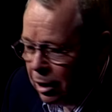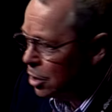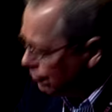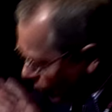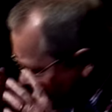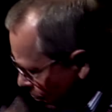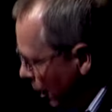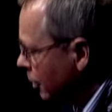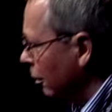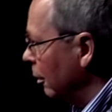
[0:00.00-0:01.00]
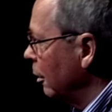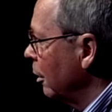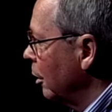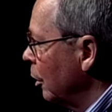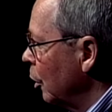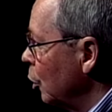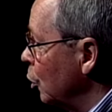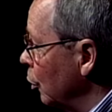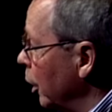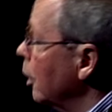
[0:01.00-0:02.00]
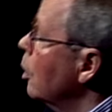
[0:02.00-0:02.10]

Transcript: is fundamental to the